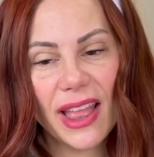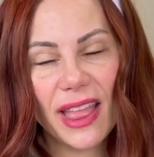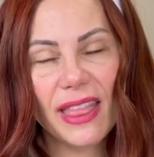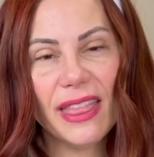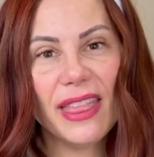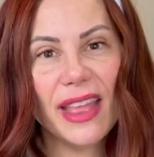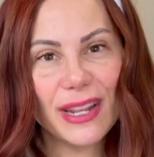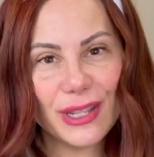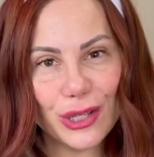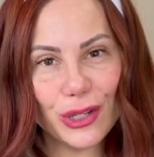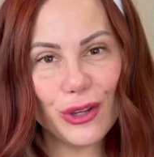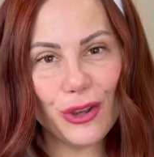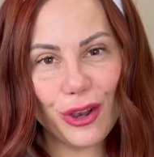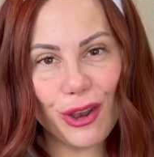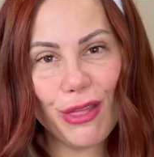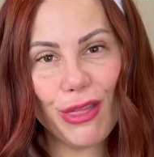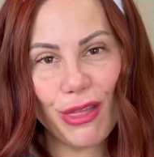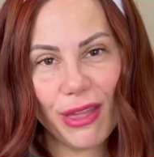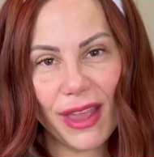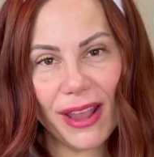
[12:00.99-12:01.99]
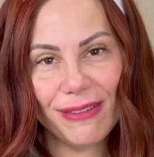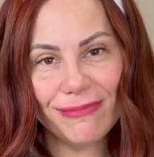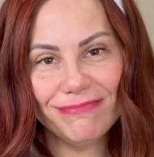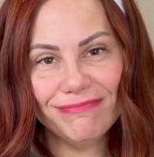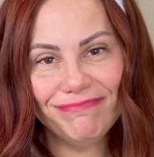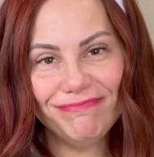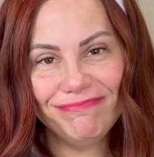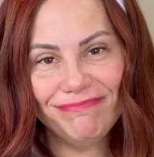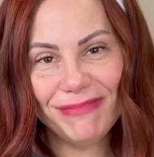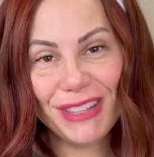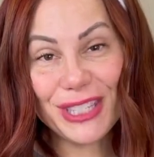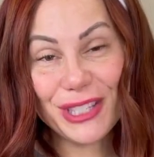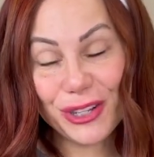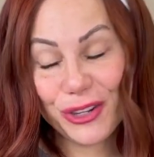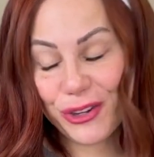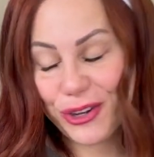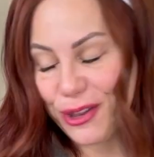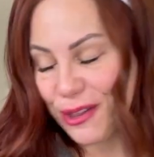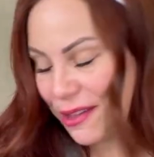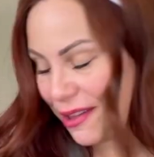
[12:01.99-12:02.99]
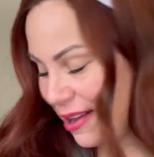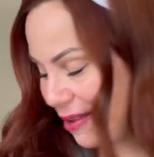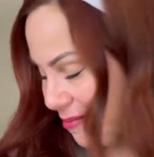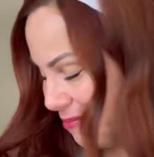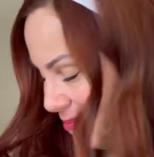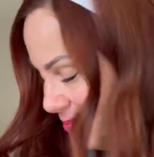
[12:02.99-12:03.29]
That's a good thing. That's a good thing.